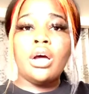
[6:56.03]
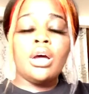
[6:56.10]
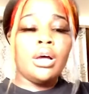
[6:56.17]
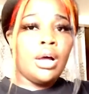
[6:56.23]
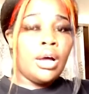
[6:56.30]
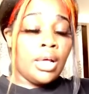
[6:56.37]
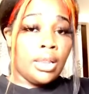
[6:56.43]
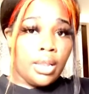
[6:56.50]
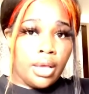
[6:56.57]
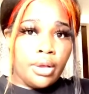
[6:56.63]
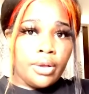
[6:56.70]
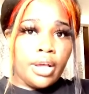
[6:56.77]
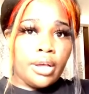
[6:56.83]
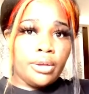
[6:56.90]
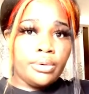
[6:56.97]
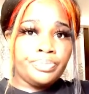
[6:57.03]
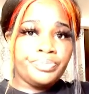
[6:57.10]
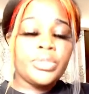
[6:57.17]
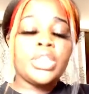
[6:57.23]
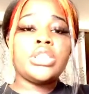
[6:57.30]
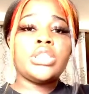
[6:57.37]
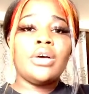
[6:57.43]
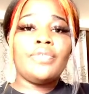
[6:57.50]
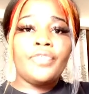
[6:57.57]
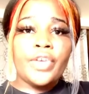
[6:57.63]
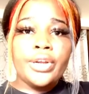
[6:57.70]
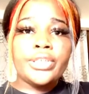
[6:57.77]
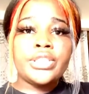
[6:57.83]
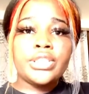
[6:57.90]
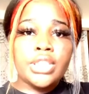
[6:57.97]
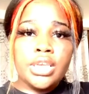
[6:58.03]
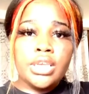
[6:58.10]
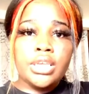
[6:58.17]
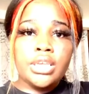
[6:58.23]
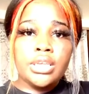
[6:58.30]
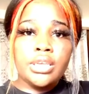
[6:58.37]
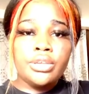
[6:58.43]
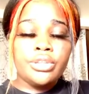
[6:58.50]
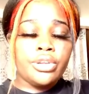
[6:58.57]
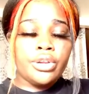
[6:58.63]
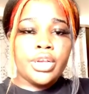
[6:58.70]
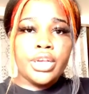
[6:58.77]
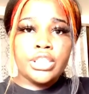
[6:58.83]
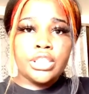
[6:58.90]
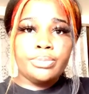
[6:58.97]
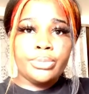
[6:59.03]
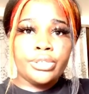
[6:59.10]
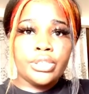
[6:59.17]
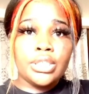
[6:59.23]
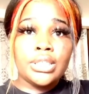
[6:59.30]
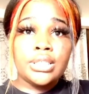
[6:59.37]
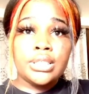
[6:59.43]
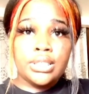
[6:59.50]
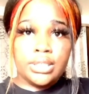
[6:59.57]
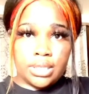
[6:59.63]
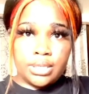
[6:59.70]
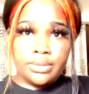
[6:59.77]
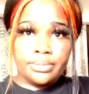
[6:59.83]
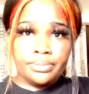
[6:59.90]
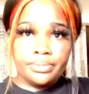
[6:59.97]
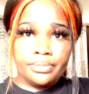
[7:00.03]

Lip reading: A logo is the first thing your customers see.